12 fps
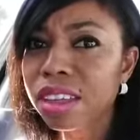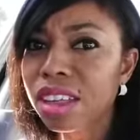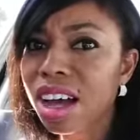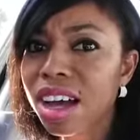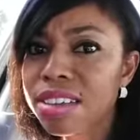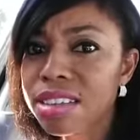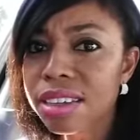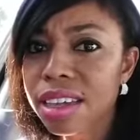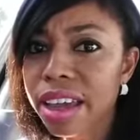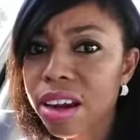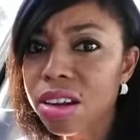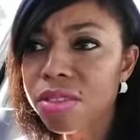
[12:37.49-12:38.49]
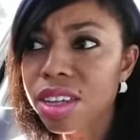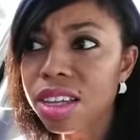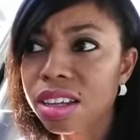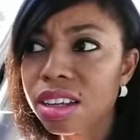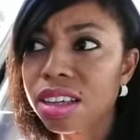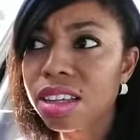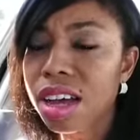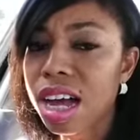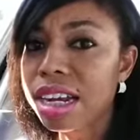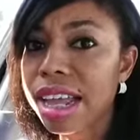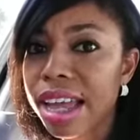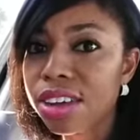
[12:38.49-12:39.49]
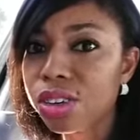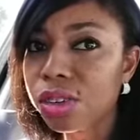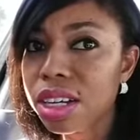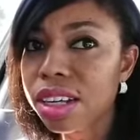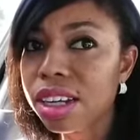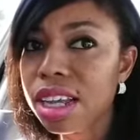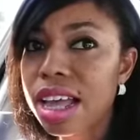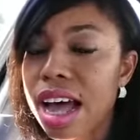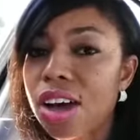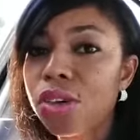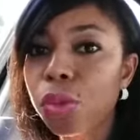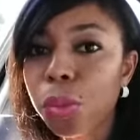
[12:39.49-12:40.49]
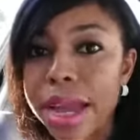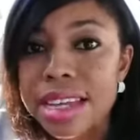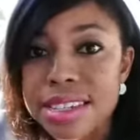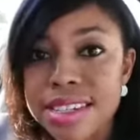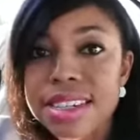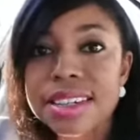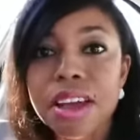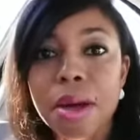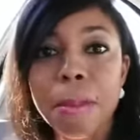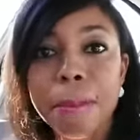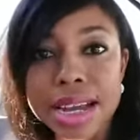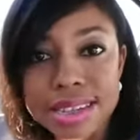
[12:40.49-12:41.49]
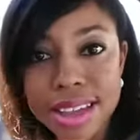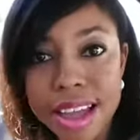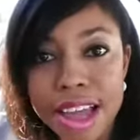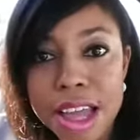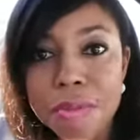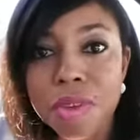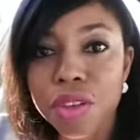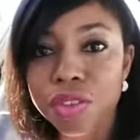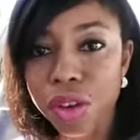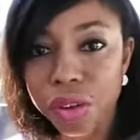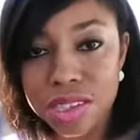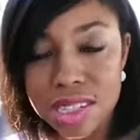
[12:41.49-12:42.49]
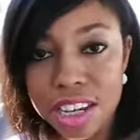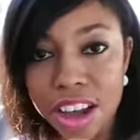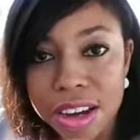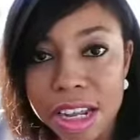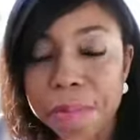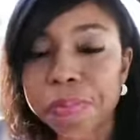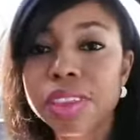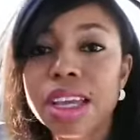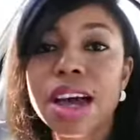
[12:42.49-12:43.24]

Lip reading: God took care of it. God handled it. I wasted my time focusing on it.